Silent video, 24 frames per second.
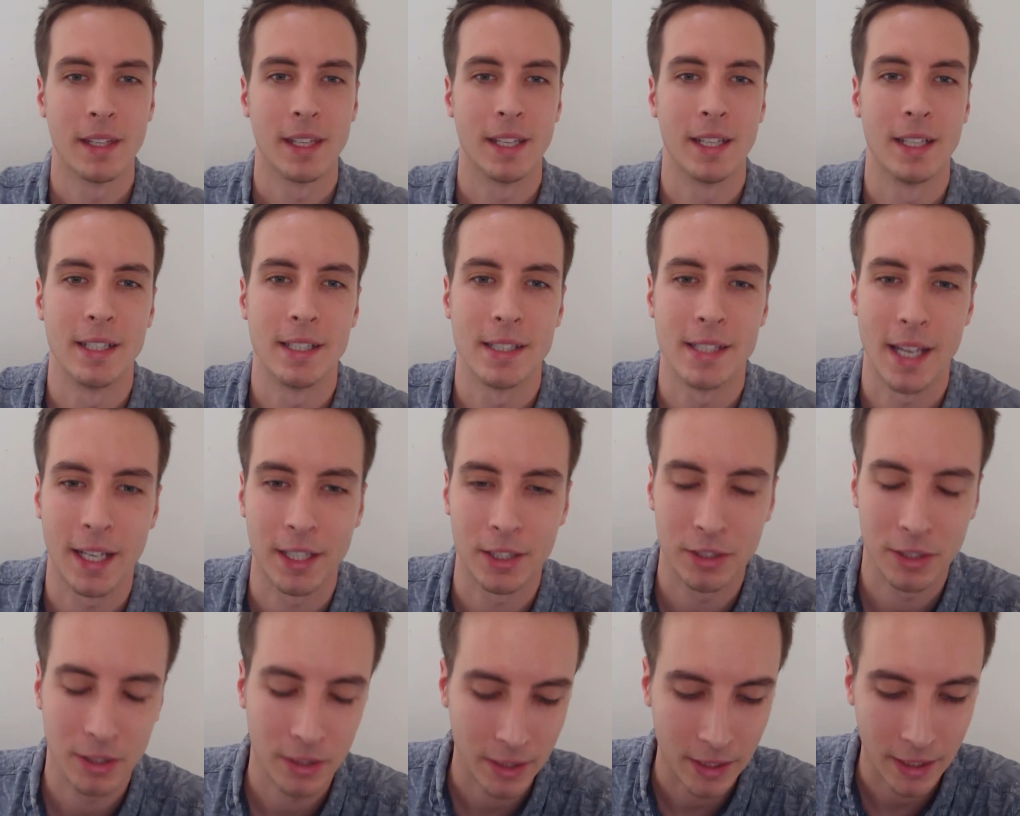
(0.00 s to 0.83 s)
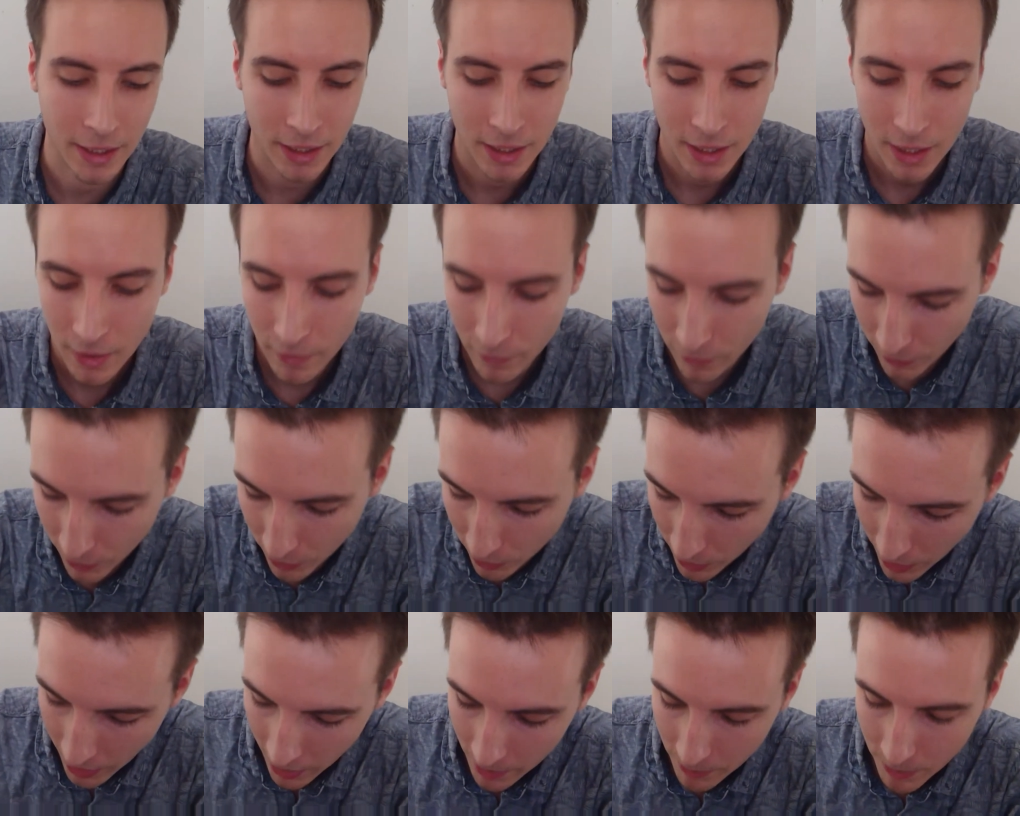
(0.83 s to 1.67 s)
It is actually, for a
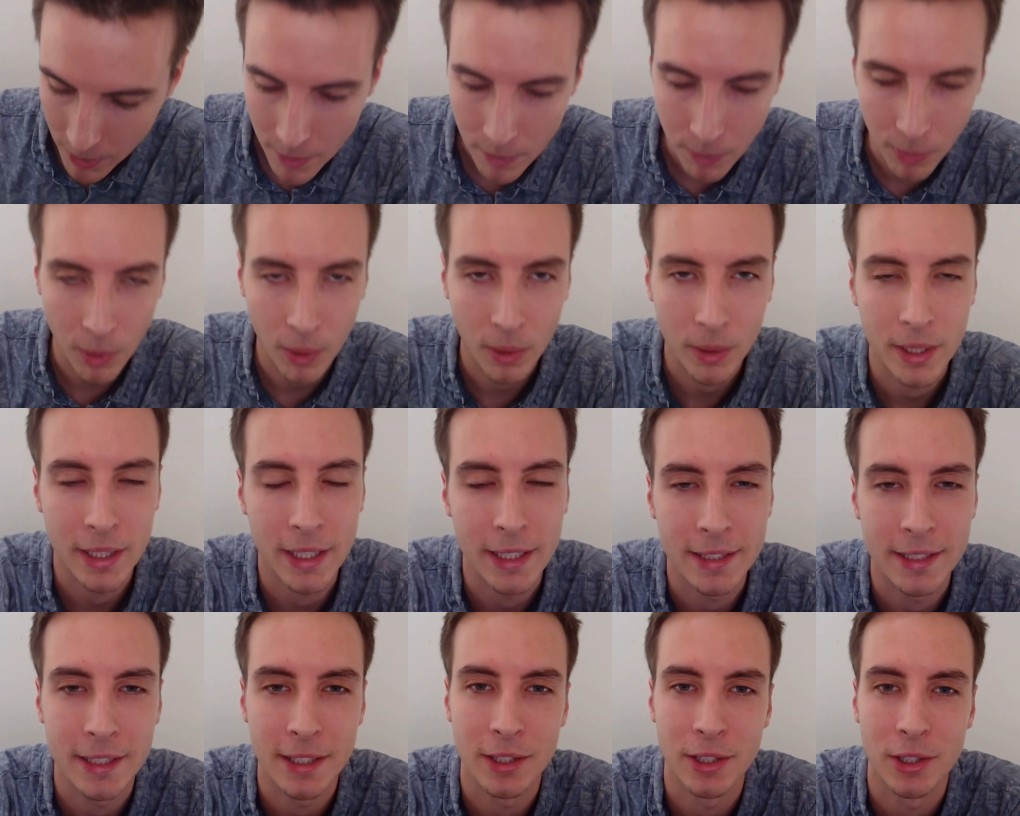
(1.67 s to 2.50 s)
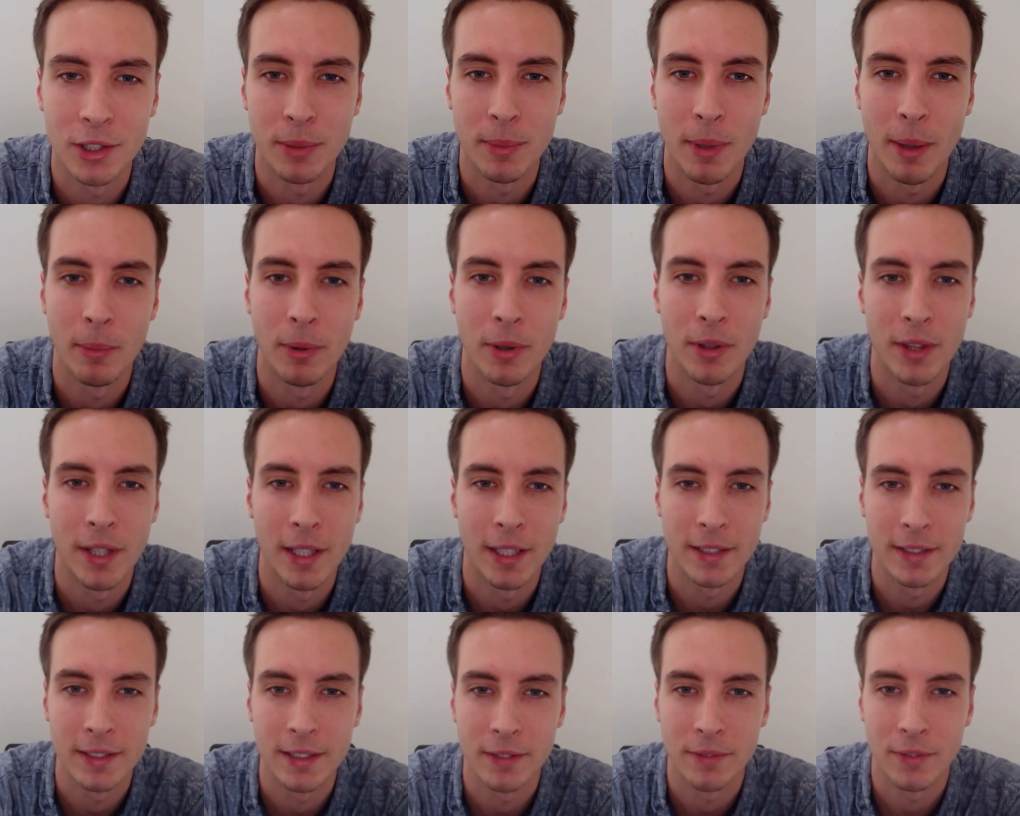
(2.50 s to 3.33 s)
lot of people, easier to remember
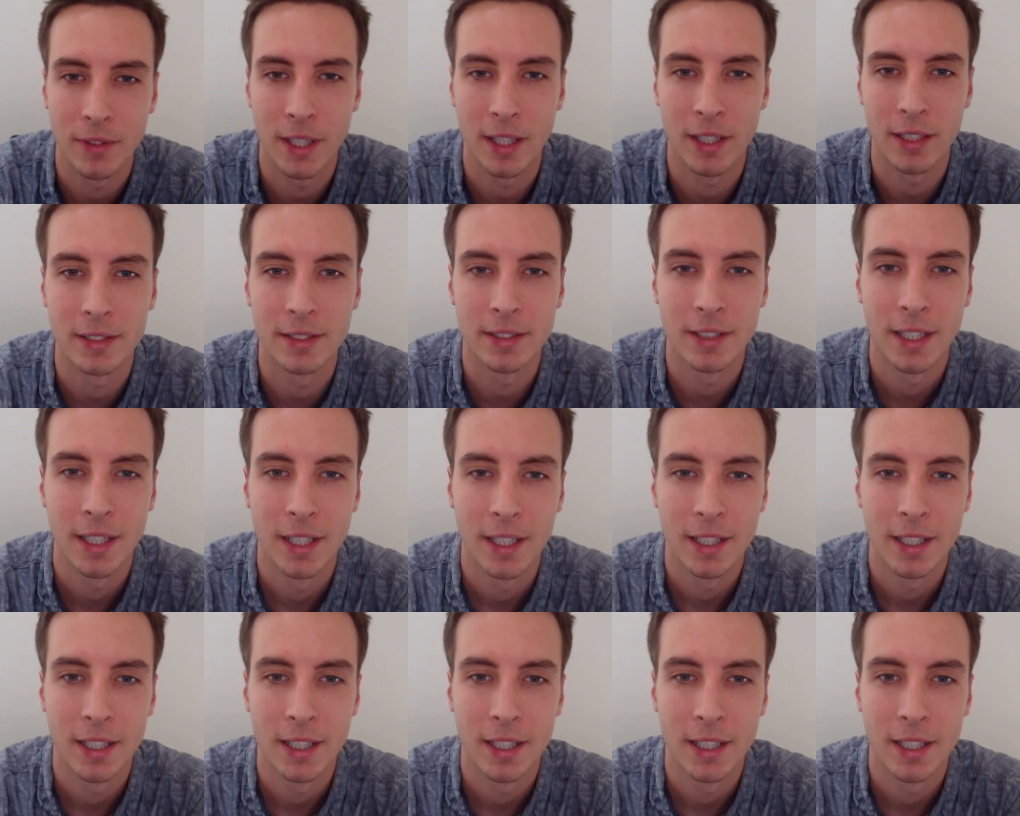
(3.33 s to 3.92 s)
things if there's